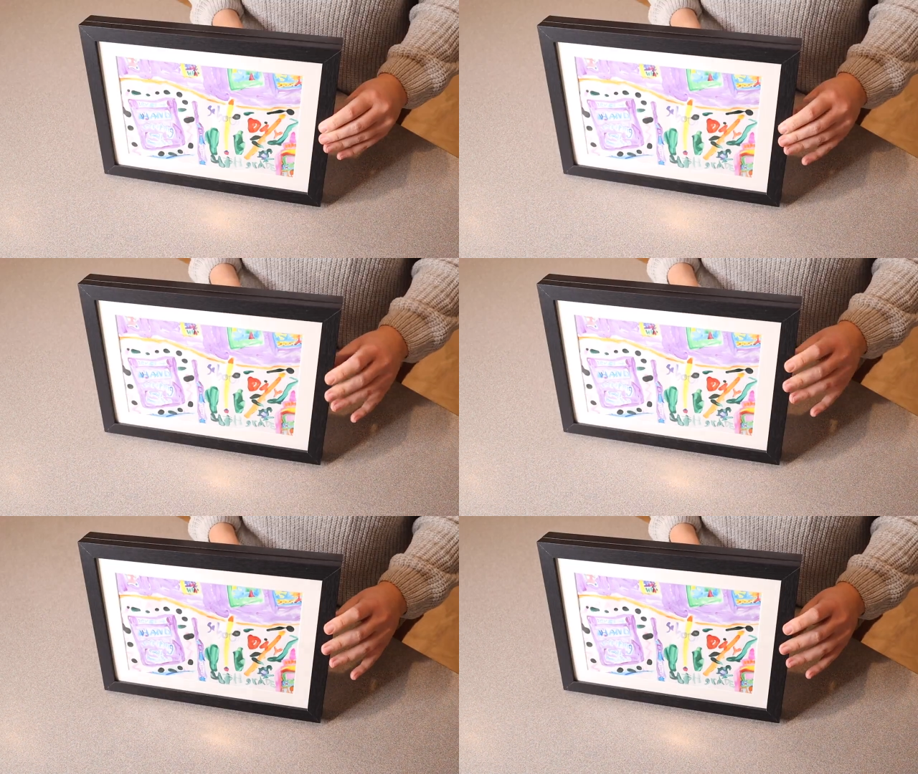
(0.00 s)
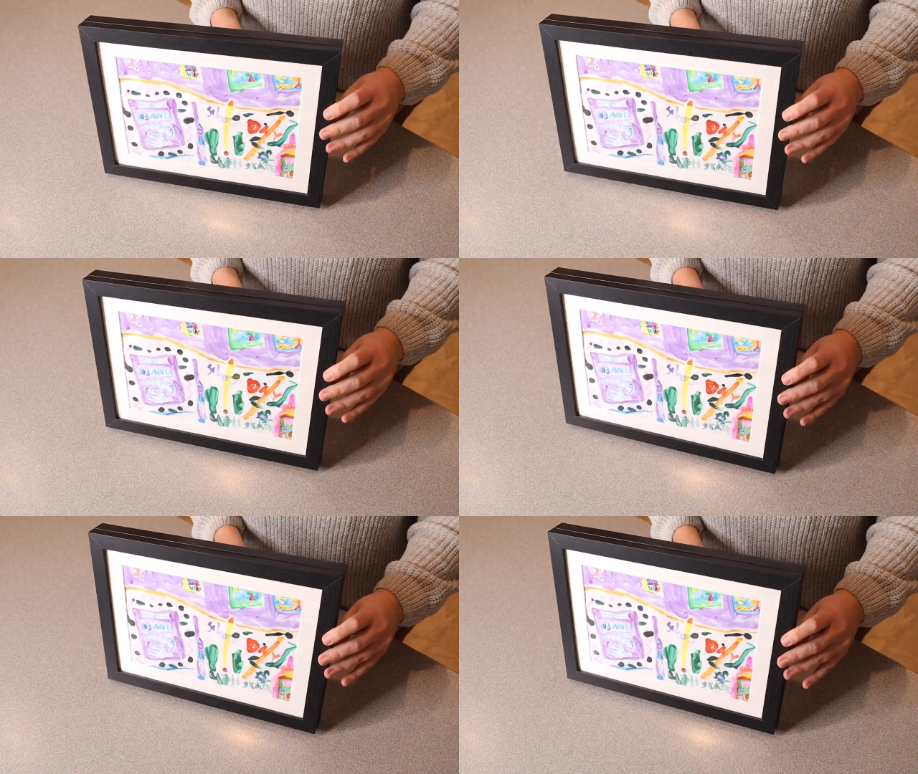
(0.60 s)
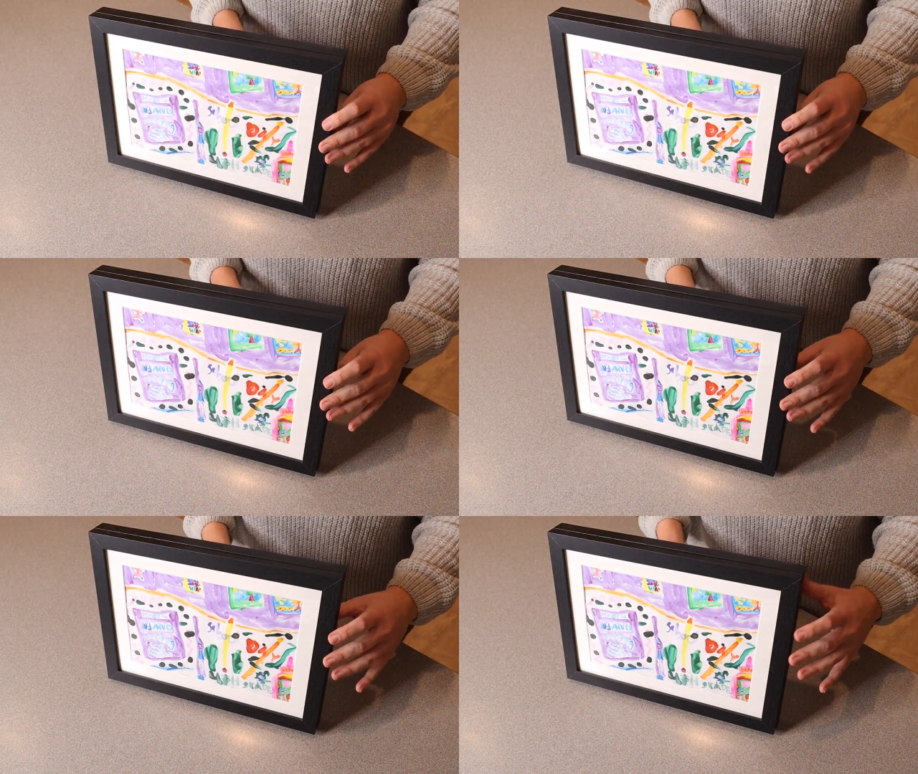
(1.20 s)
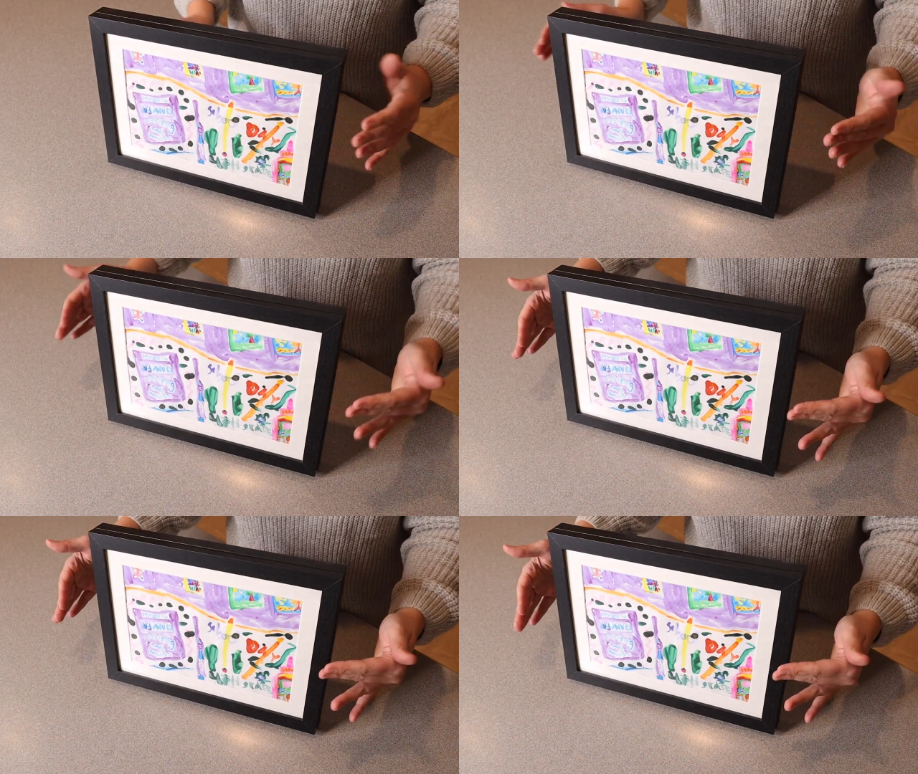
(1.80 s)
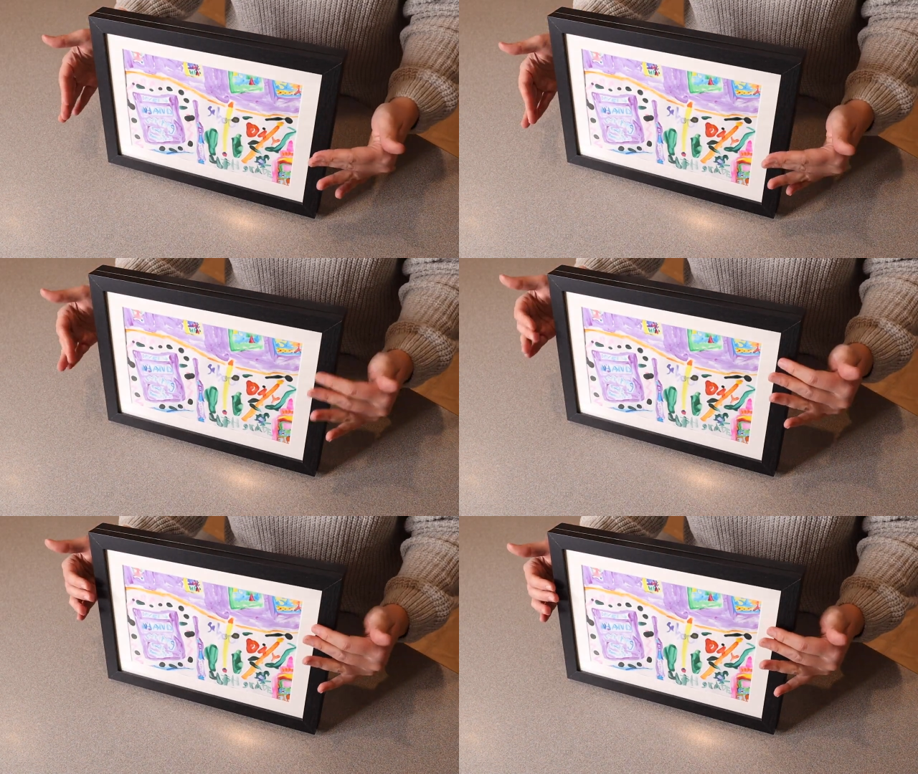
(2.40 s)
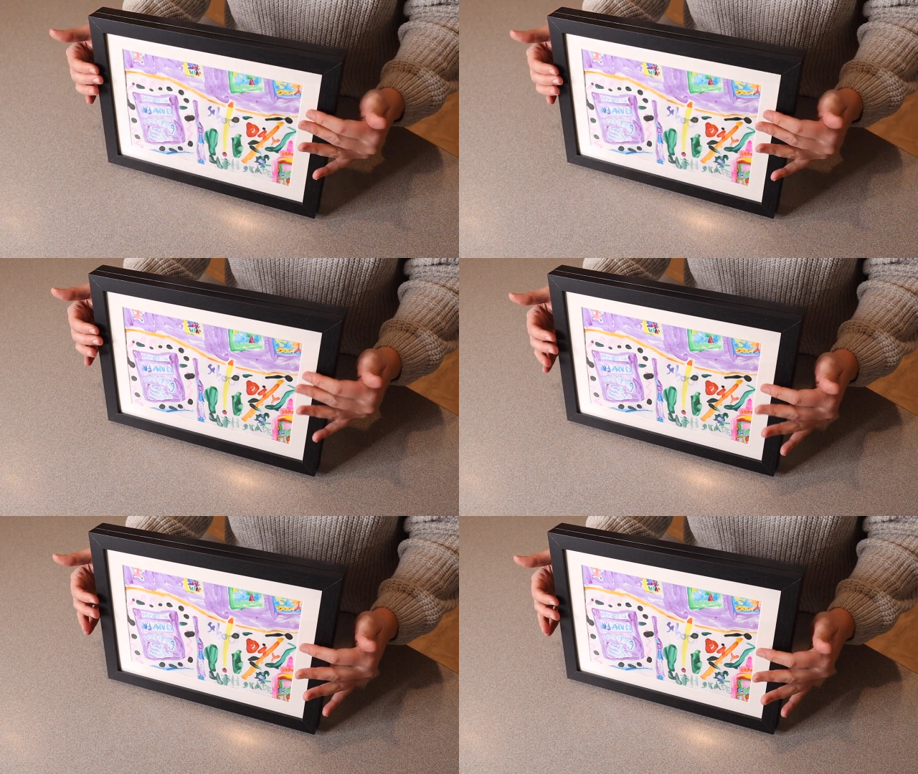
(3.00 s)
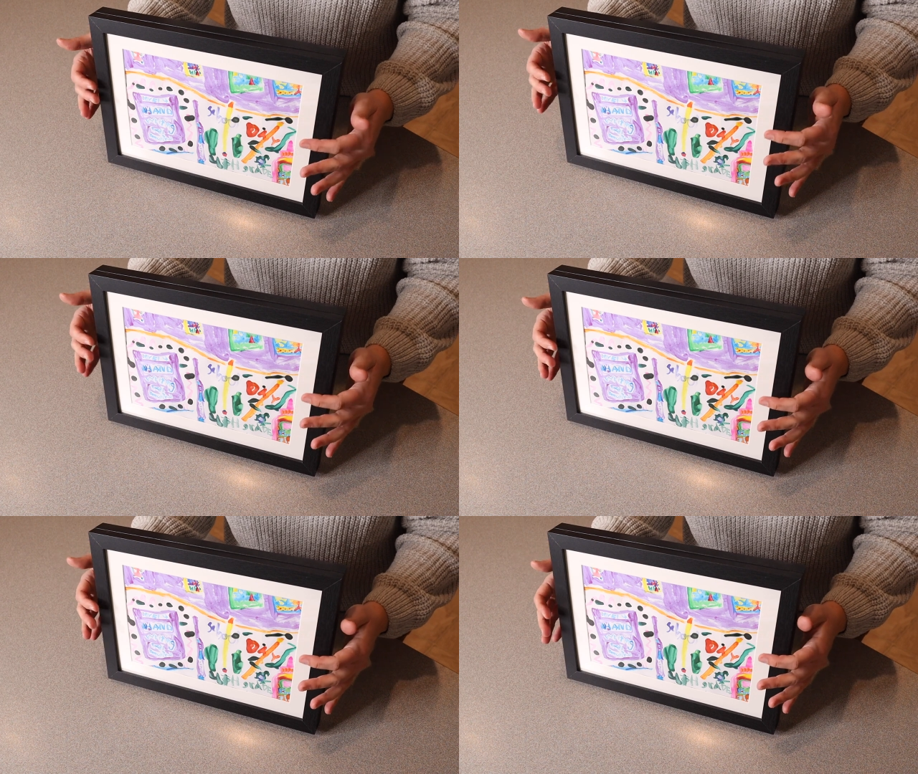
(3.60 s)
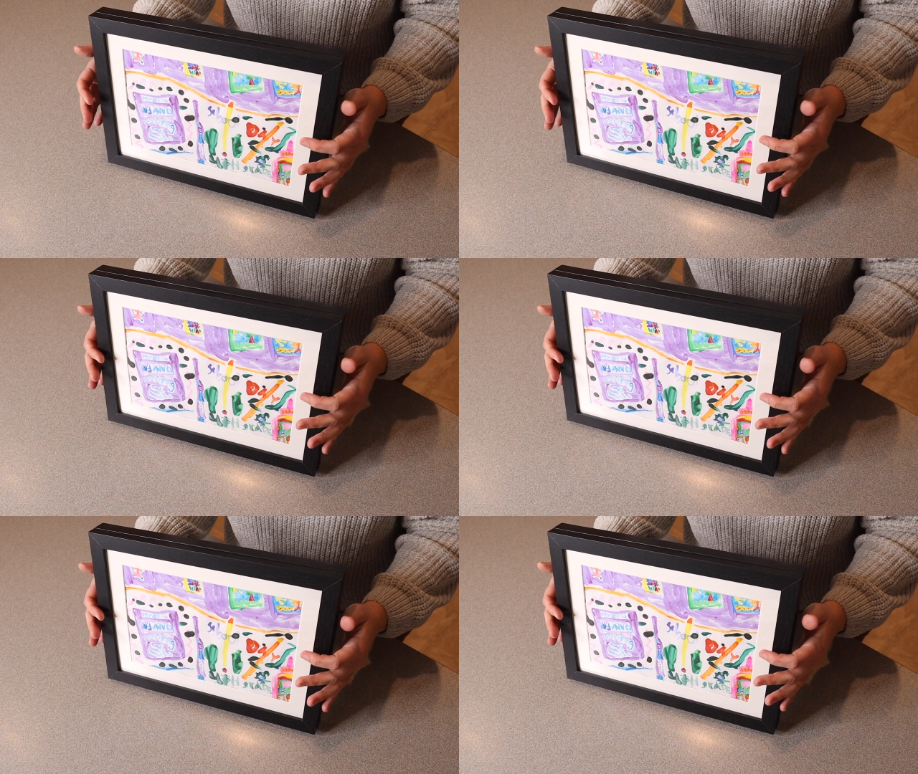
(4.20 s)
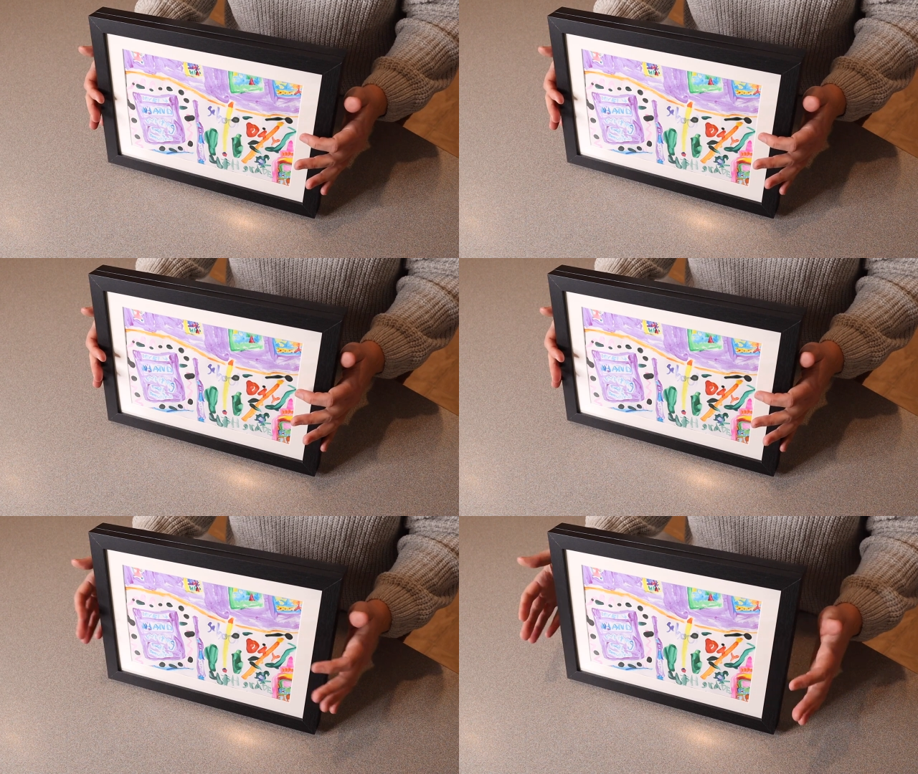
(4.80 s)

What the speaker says: (no speaker visible)